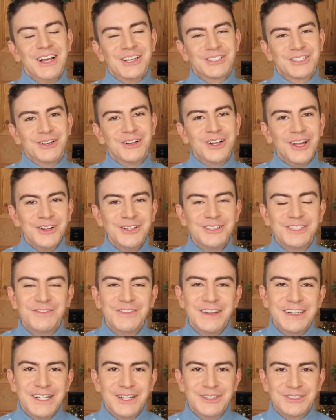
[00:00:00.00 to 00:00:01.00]
So loads of
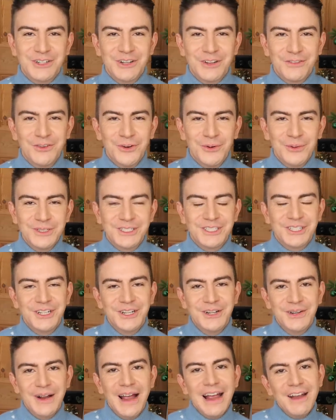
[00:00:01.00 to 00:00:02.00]
videos to look forward
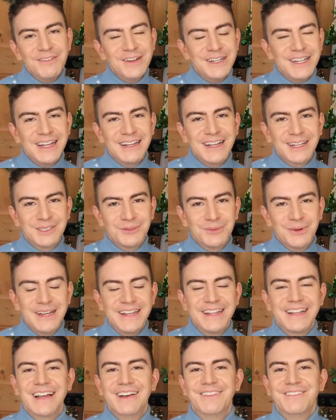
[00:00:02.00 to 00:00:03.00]
to every day next
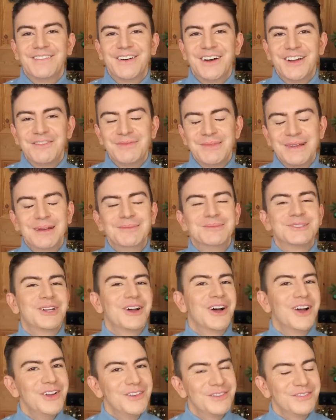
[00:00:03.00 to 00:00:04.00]
week at 5 p.m. So
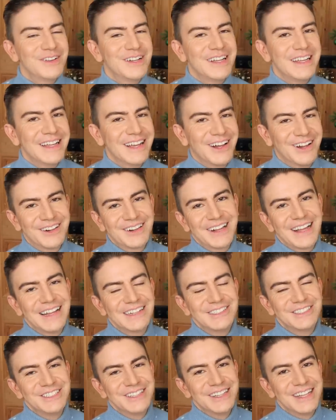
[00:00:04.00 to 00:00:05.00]
hopefully I'll
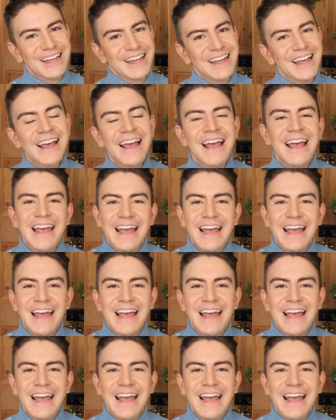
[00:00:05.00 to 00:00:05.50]
catch you there.